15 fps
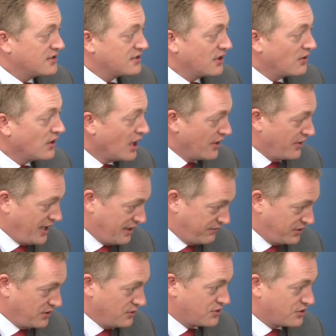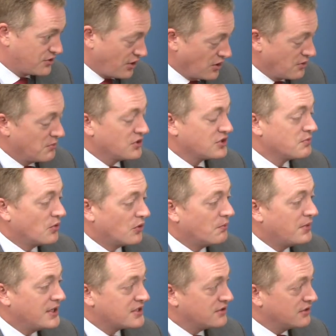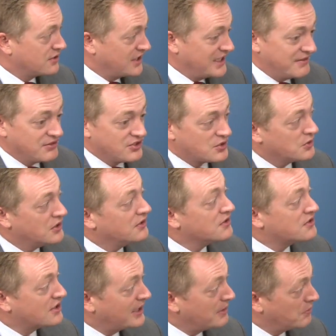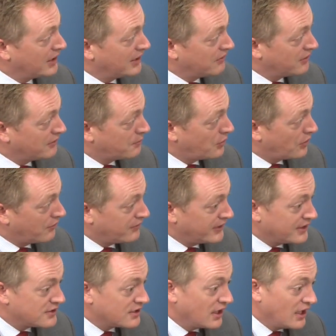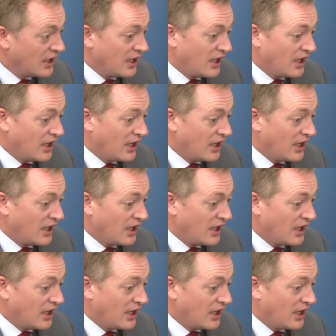so they have to do so much more business even to earn the same level of profit.